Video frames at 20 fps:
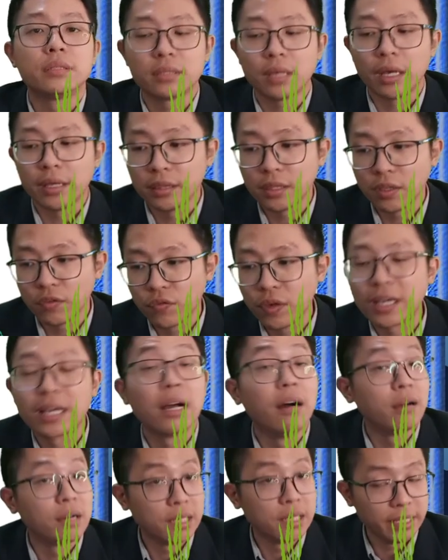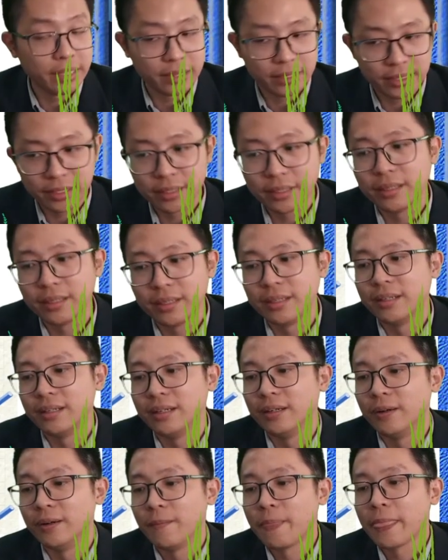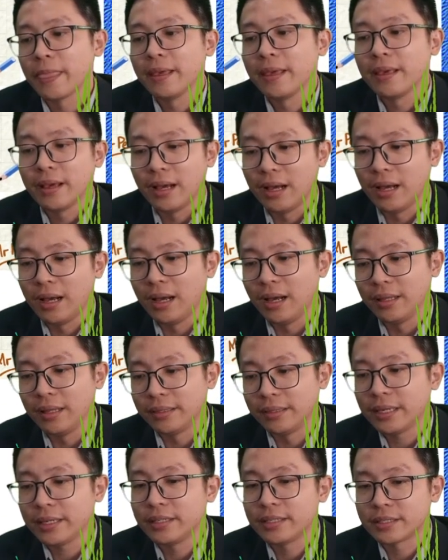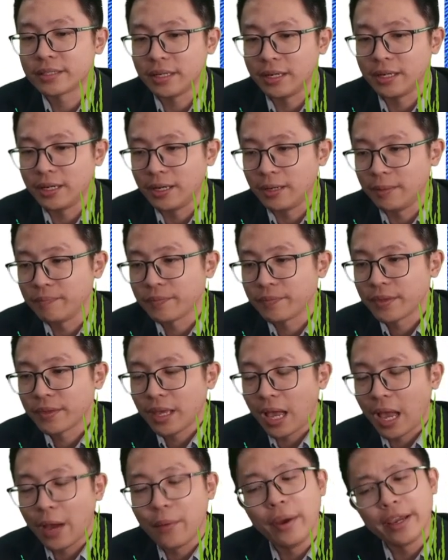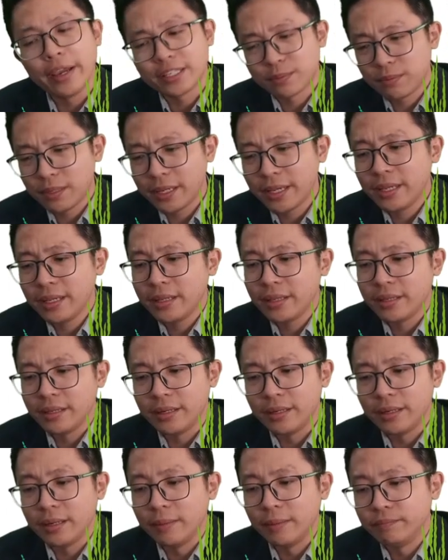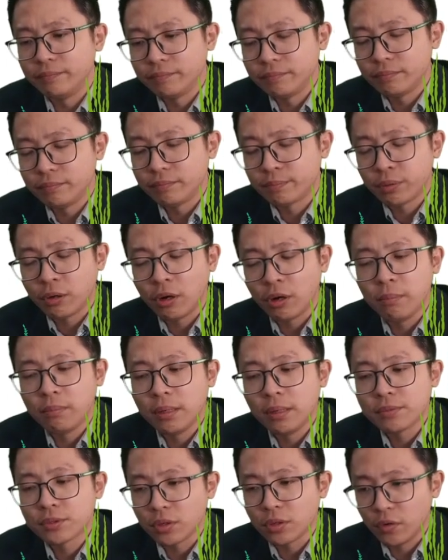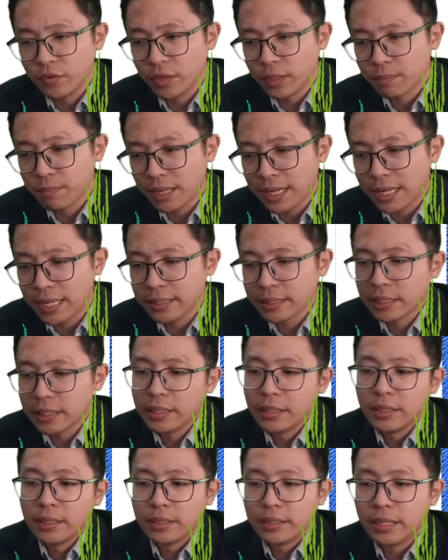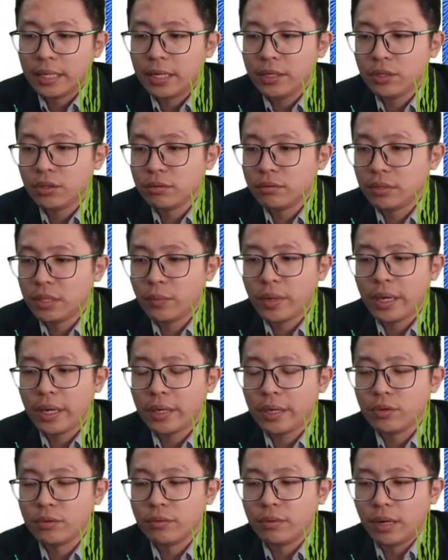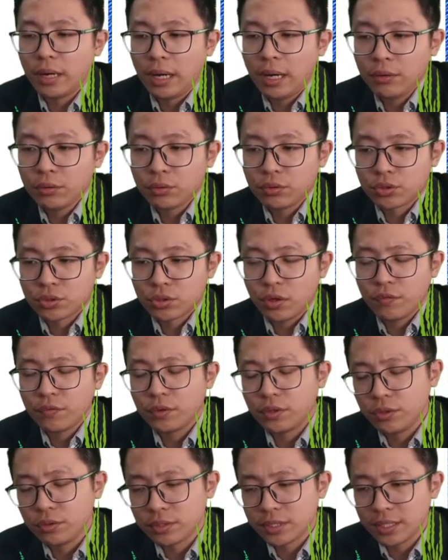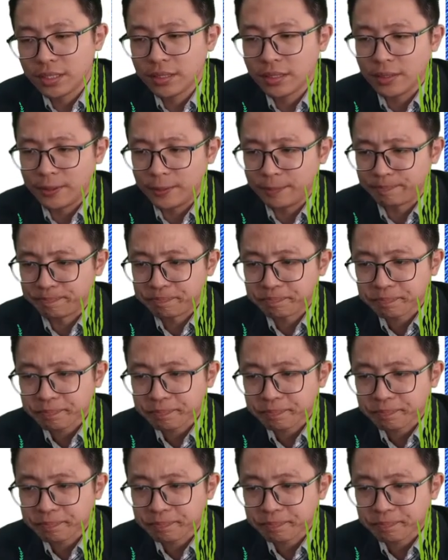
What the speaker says: scientific calculator. That is I will explain in the problem solving part. Yeah, how to solve using the